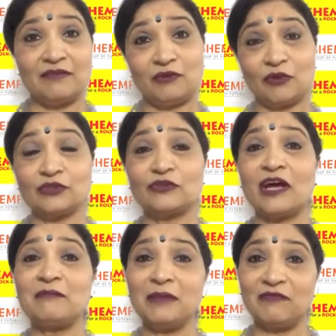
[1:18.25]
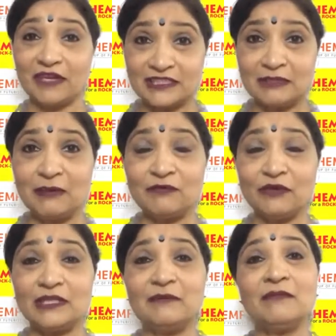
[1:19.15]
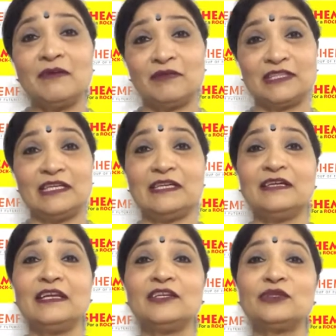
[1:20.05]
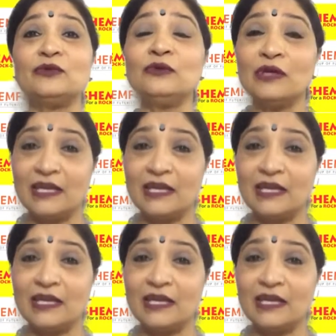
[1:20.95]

We also have Be Flexible for them, where they're learning to